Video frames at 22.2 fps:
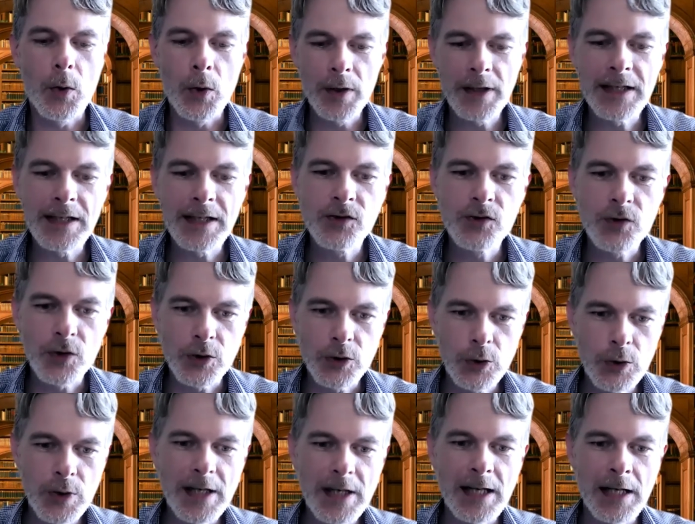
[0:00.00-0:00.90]
audience are
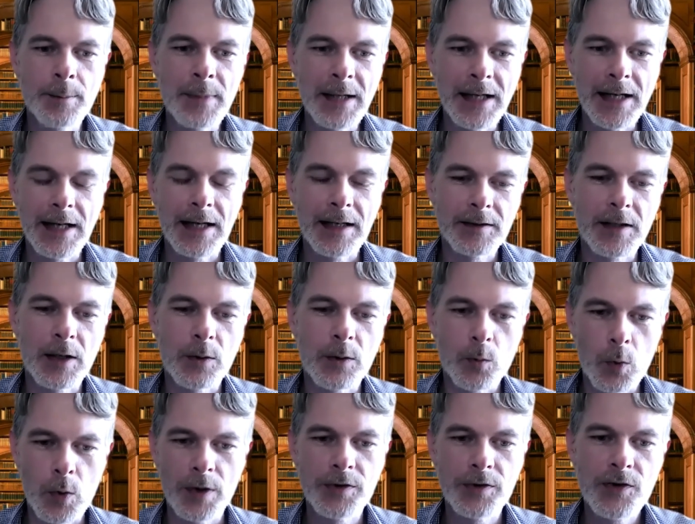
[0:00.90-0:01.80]
you aiming at
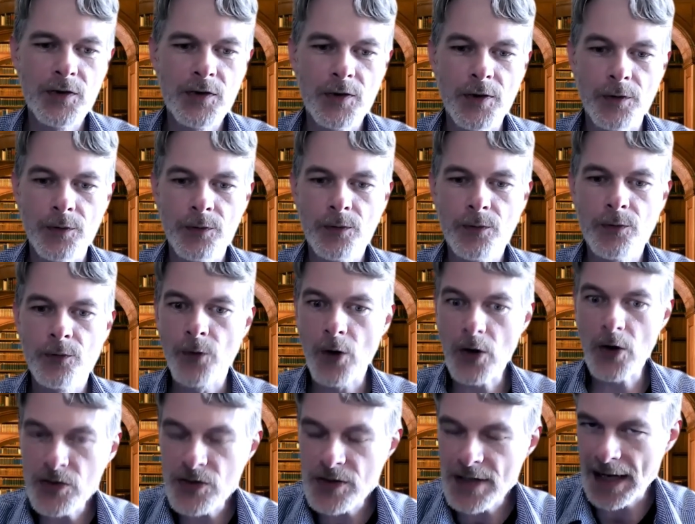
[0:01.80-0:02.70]
that wants the
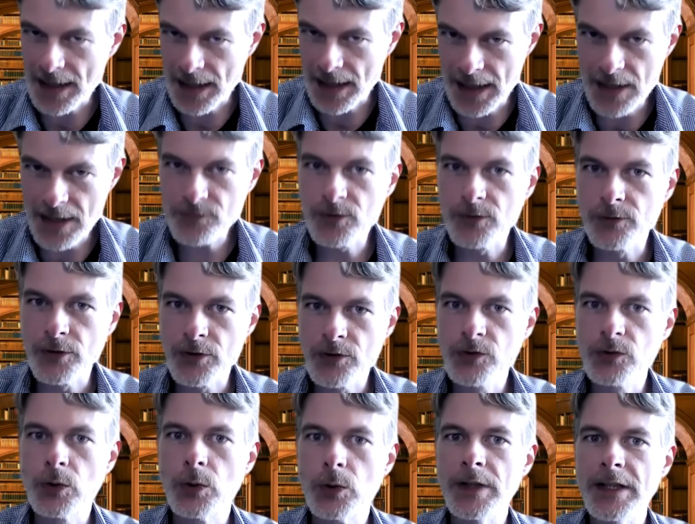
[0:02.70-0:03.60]
first half of a
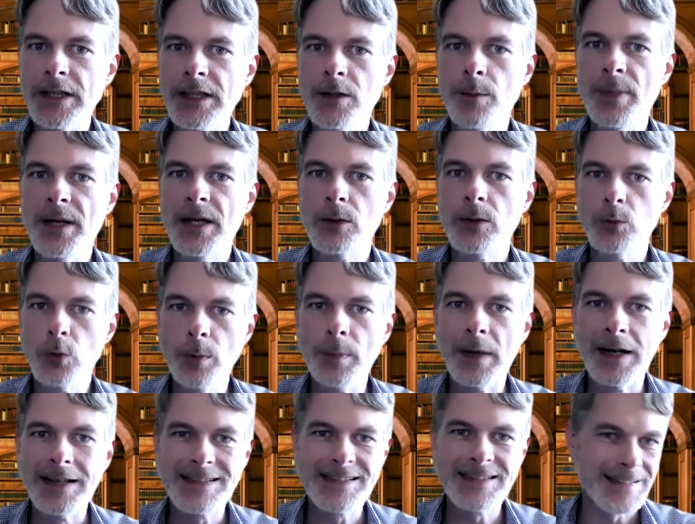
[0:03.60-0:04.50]
story to be a
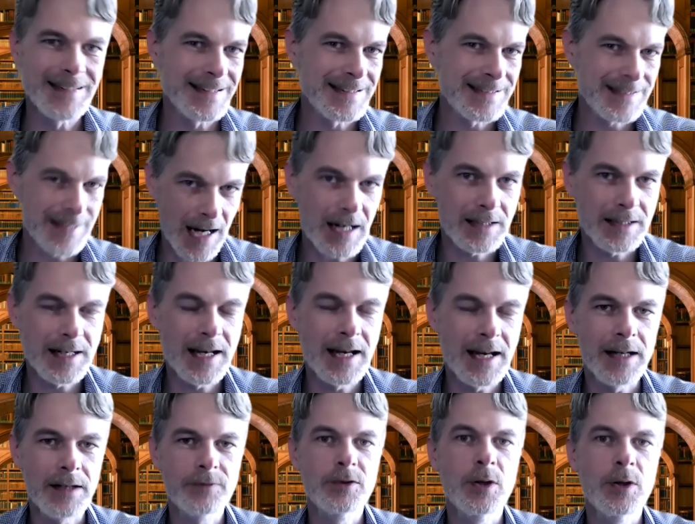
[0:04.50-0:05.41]
romance and the second
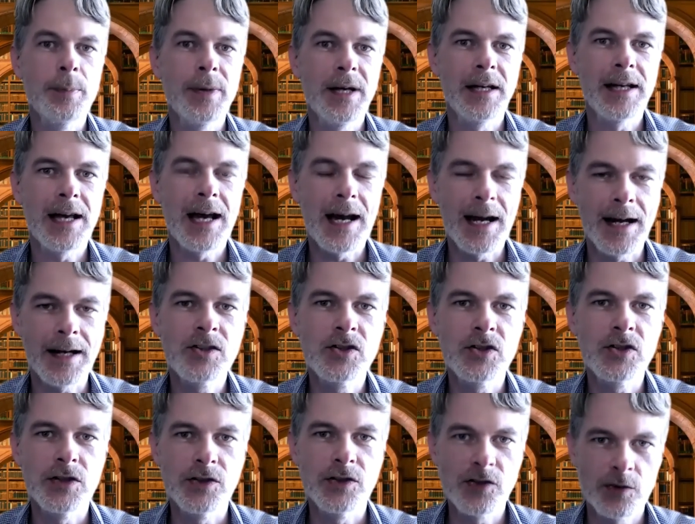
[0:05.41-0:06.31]
half to be an
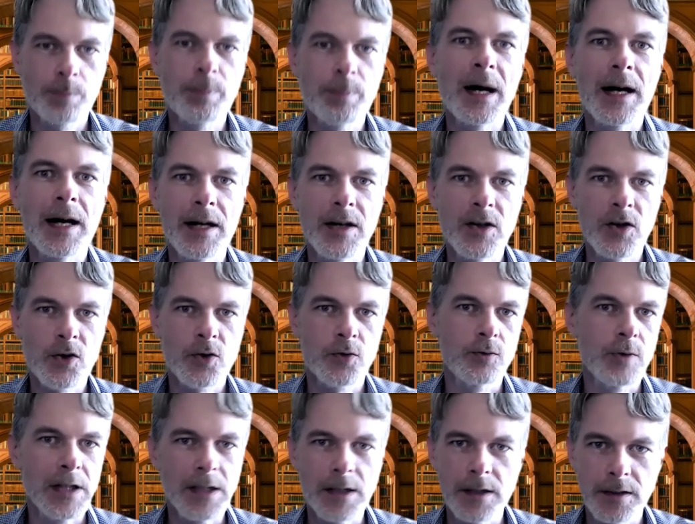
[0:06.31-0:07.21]
action spy
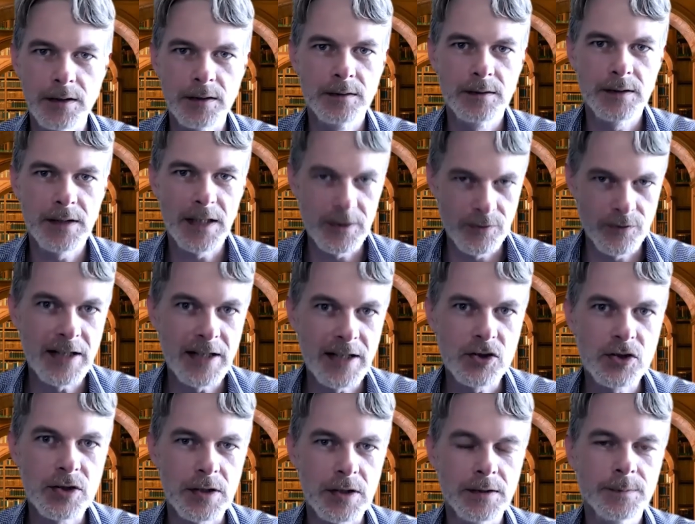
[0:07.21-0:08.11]
thriller
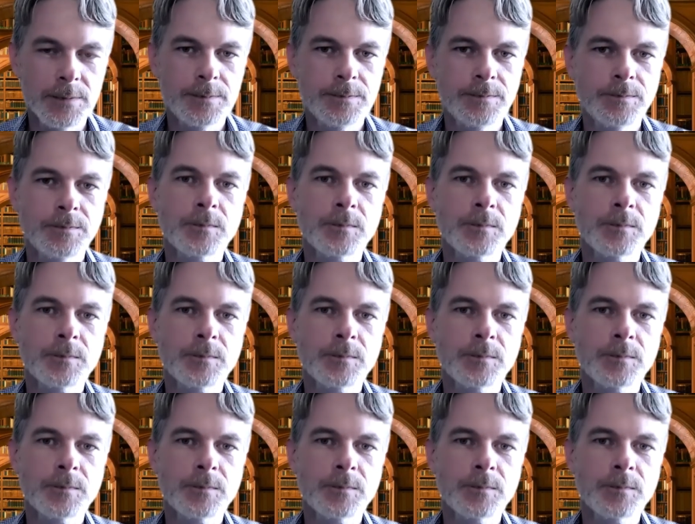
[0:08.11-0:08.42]
adventure?